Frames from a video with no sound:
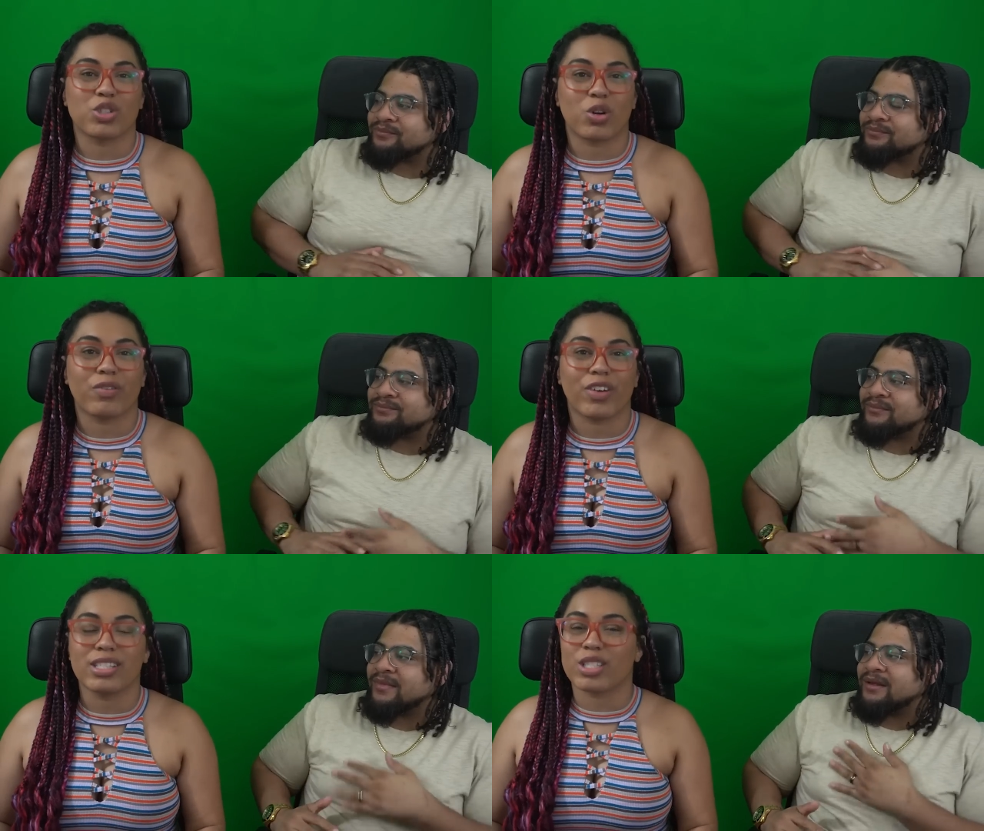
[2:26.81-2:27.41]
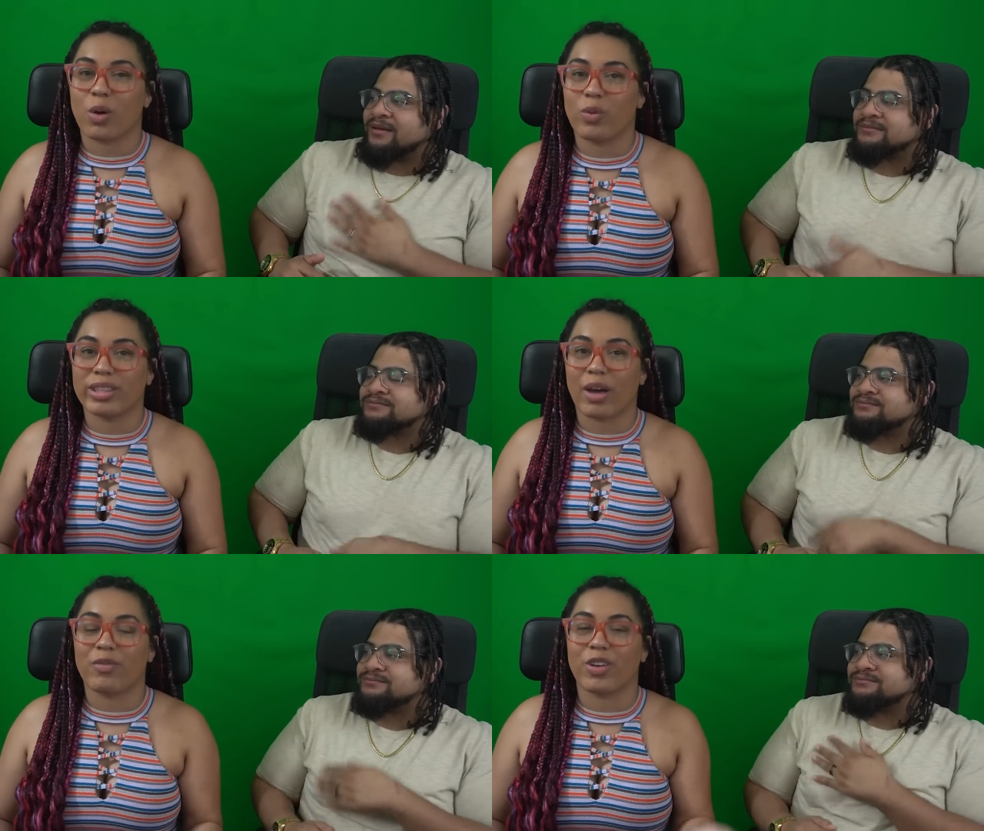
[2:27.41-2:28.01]
Speaker 1: in store for us. So
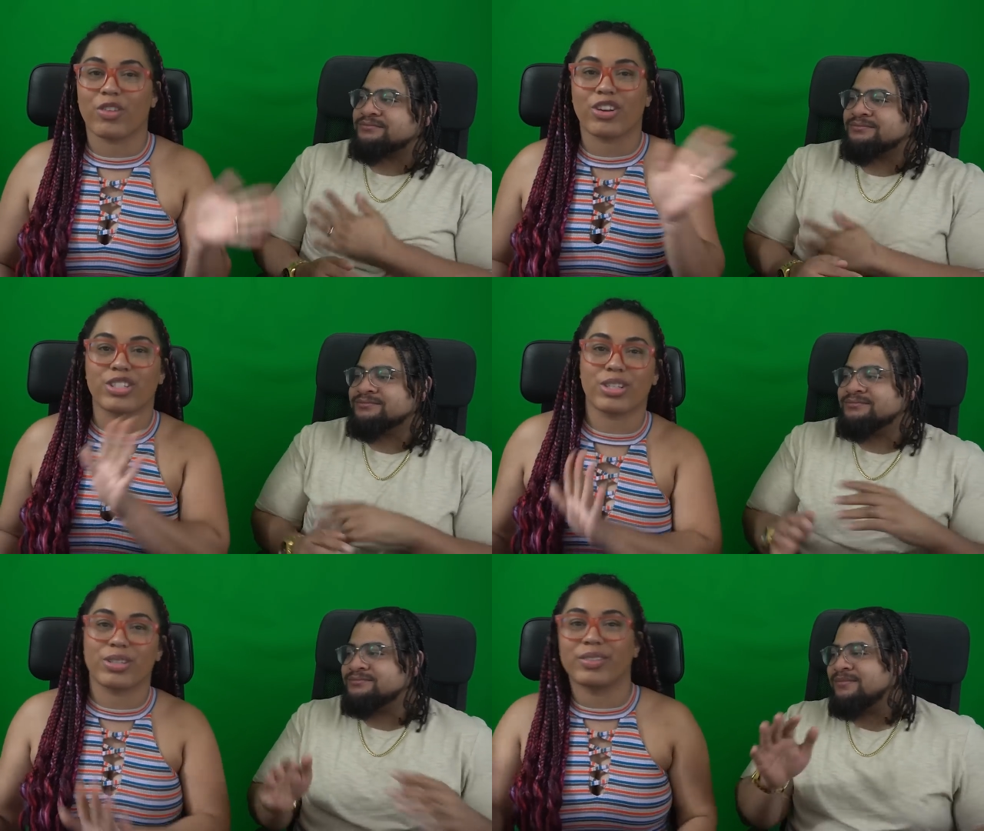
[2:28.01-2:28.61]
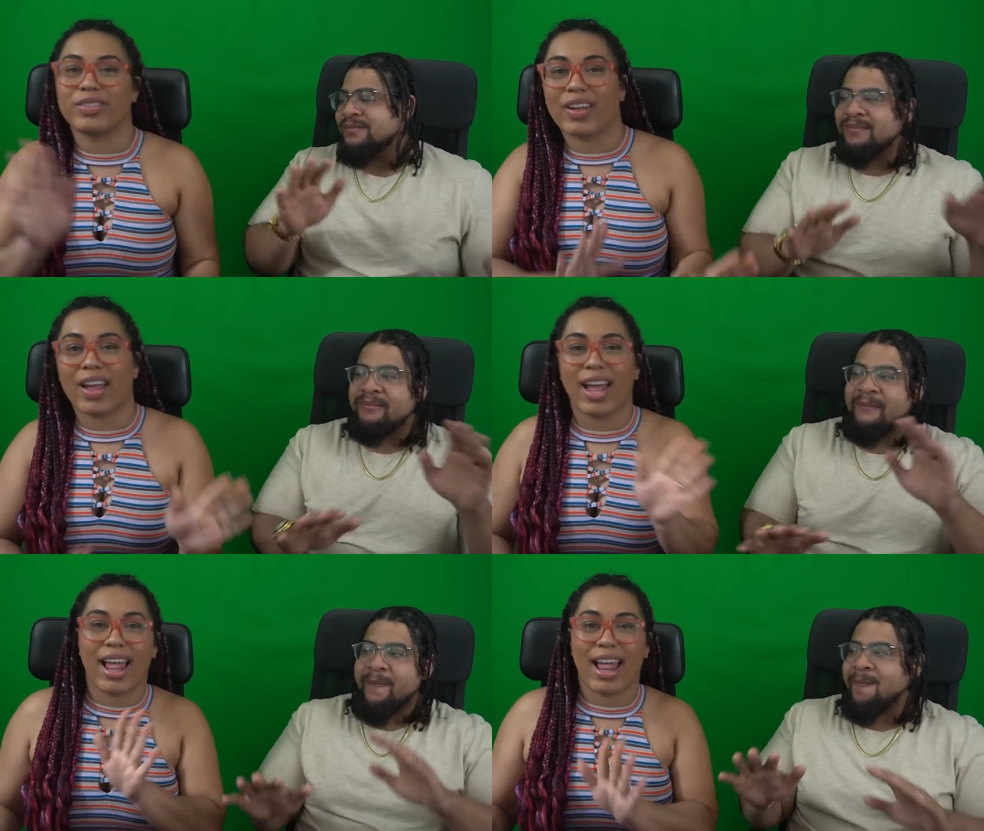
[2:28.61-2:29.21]
without further ado,
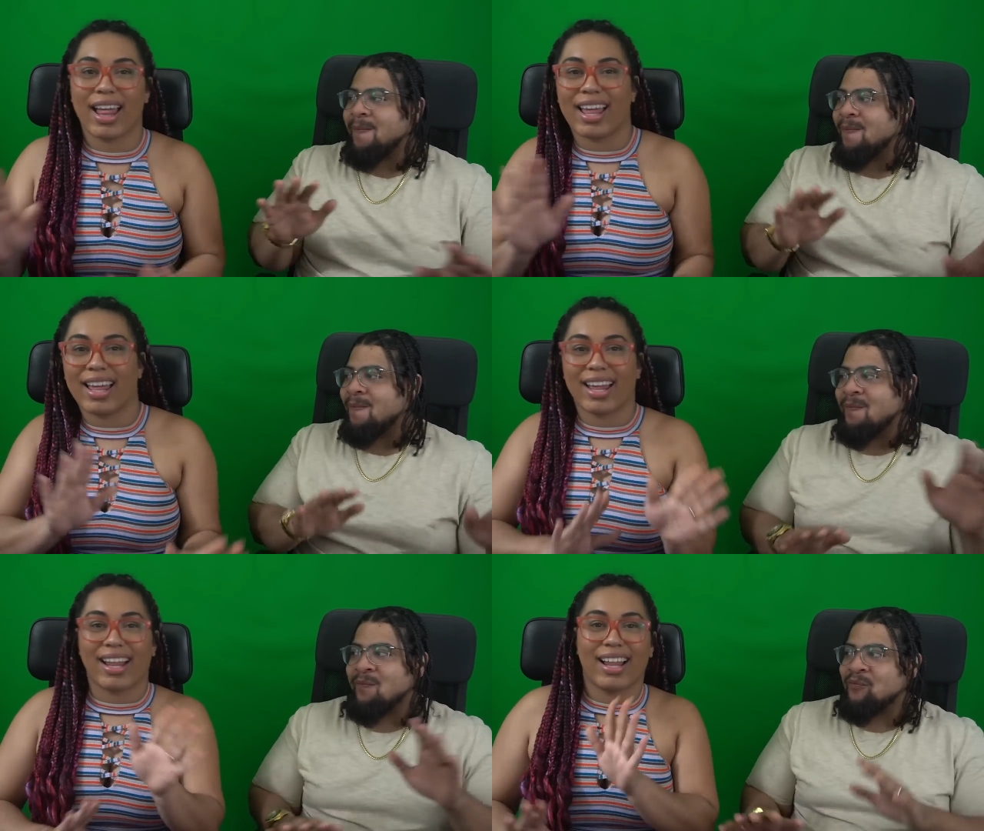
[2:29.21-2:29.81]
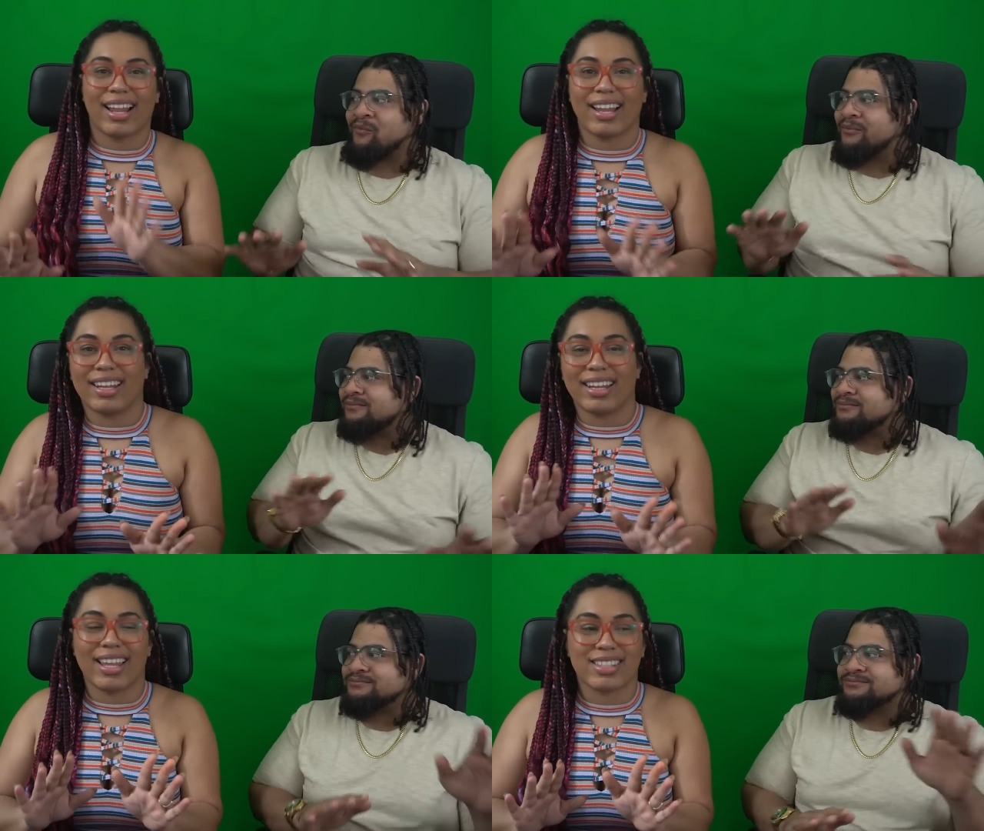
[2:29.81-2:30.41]

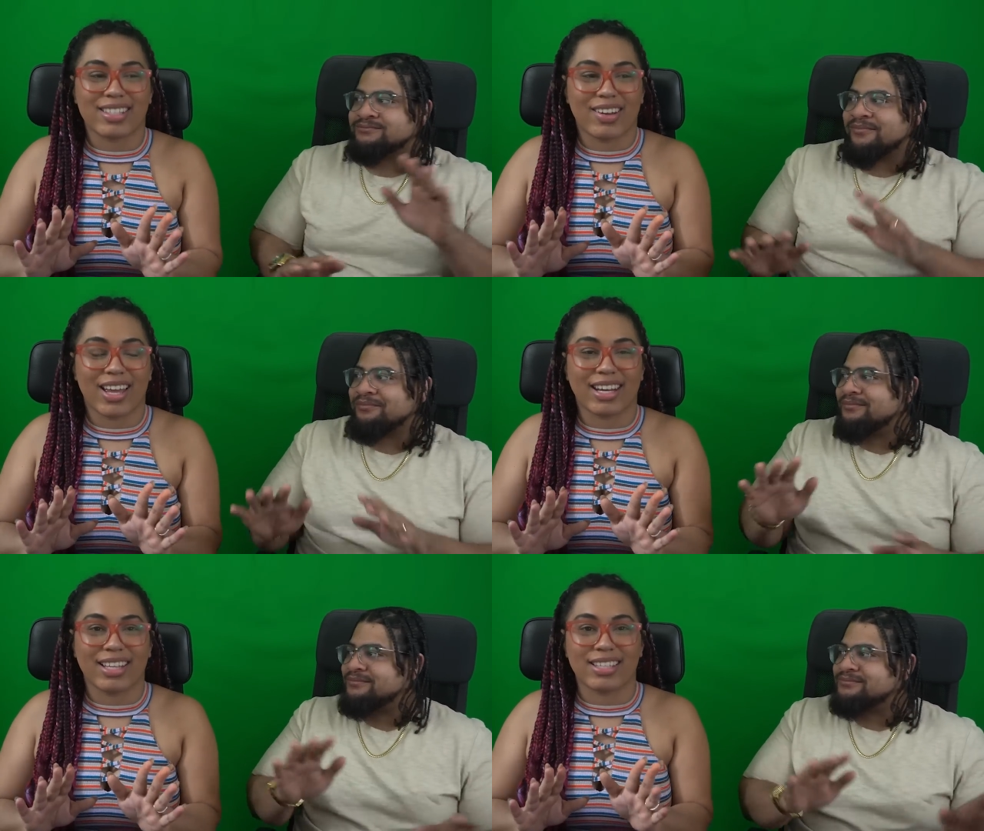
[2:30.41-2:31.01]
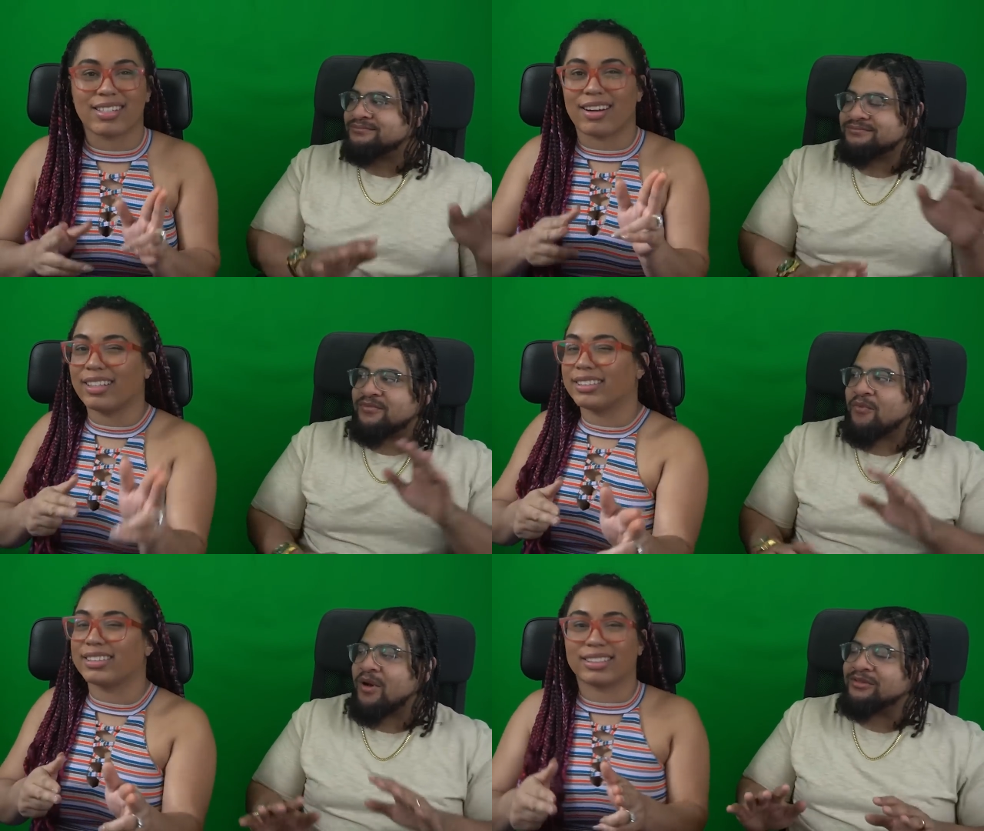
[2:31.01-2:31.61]
let's go ahead and get
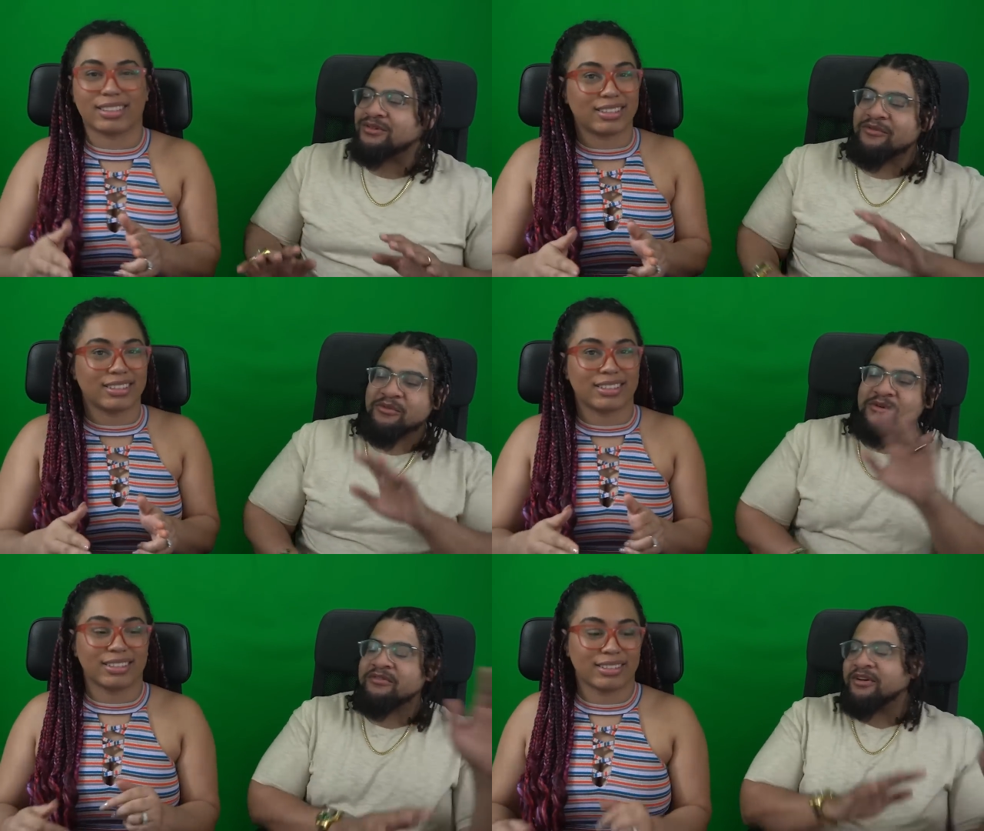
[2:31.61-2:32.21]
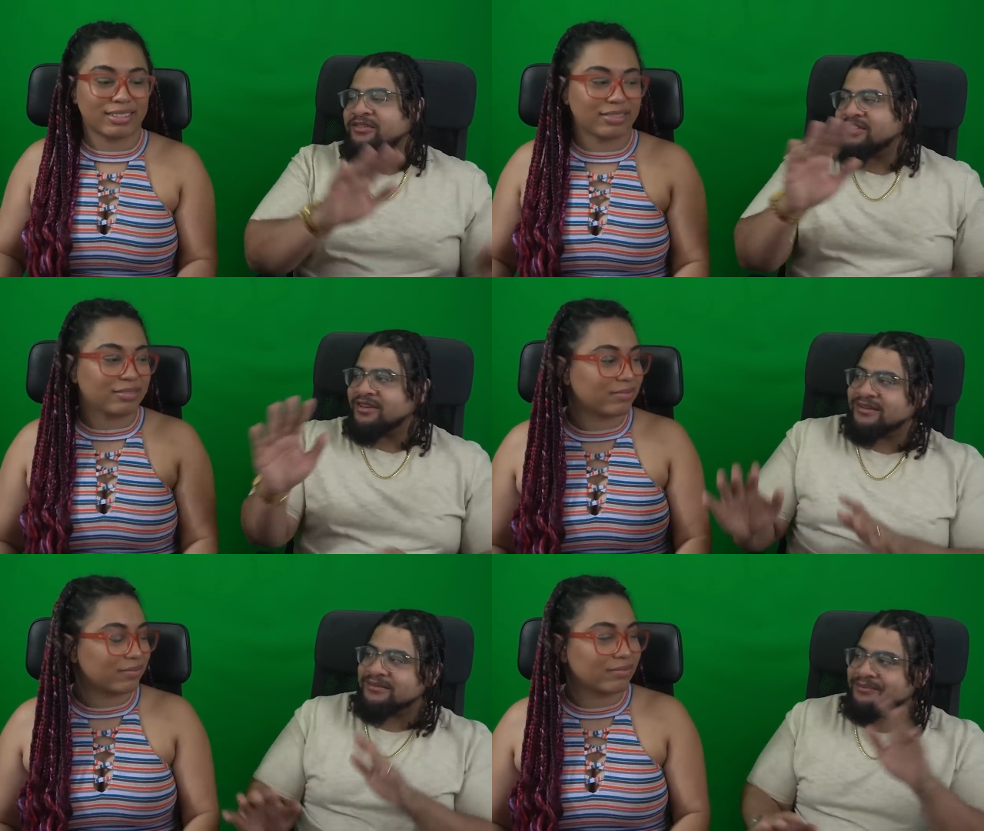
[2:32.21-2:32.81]
started.
Speaker 2: Why don't you ever reverse it?